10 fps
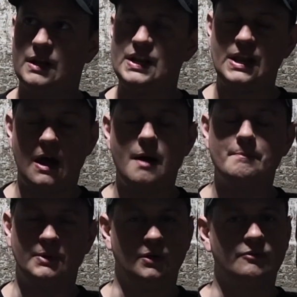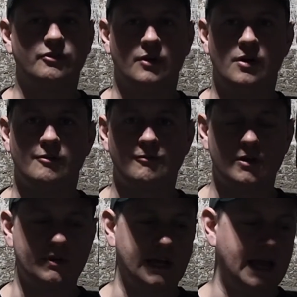not built for
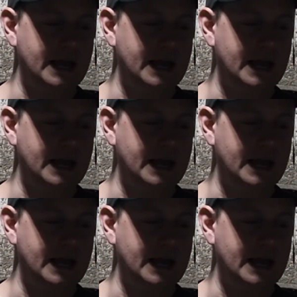off-roading.